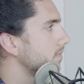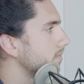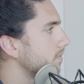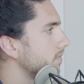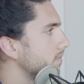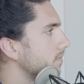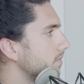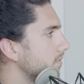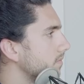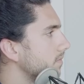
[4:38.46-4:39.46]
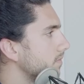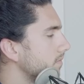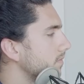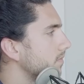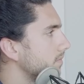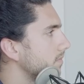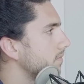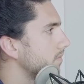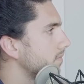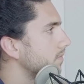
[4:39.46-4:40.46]

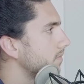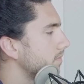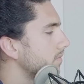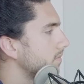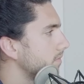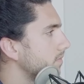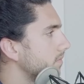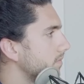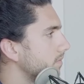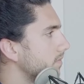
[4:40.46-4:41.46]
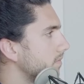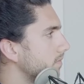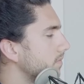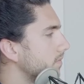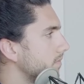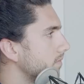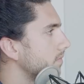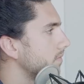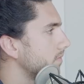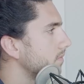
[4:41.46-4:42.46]

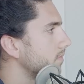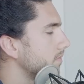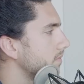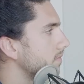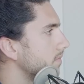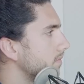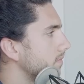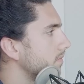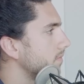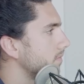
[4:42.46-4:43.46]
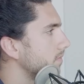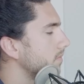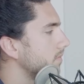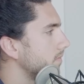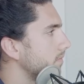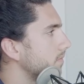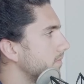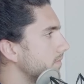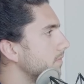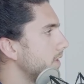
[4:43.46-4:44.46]

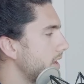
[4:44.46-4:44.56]
No words are spoken by the person on screen.